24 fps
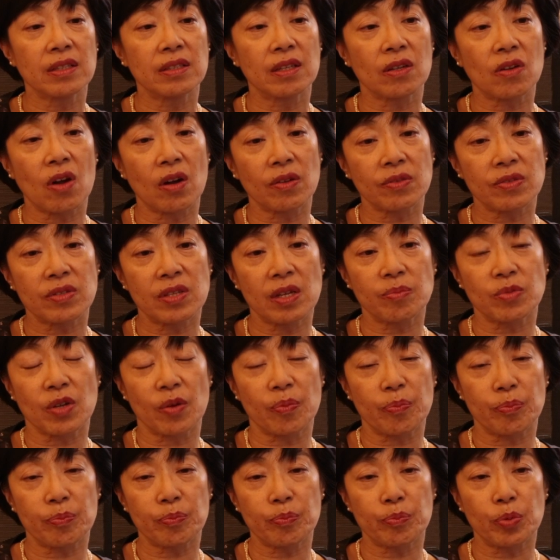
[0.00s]
the concept
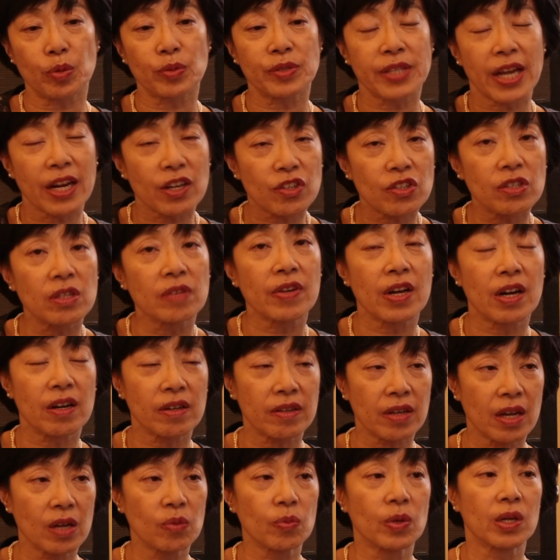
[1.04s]
of protection of
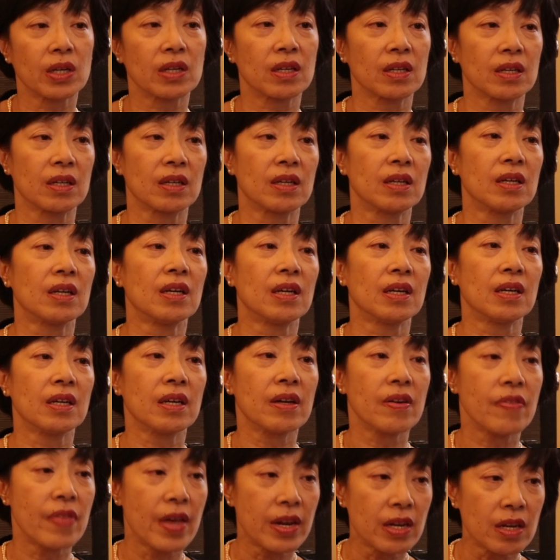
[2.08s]
healthcare worker
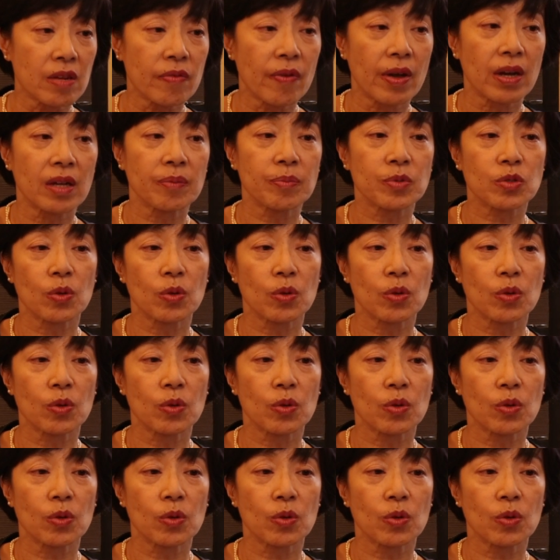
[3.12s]
then developed.